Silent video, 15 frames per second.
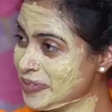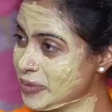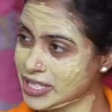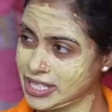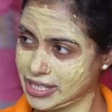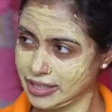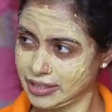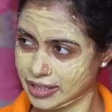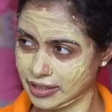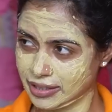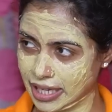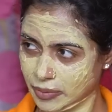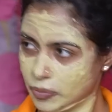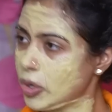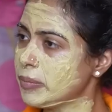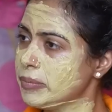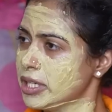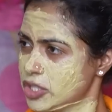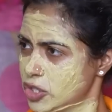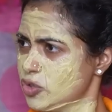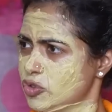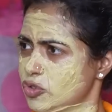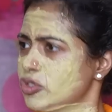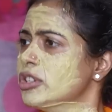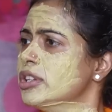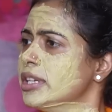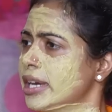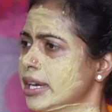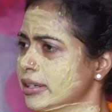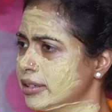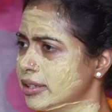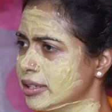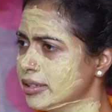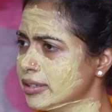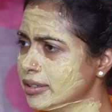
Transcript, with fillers: what's the th like? What makes you really angry?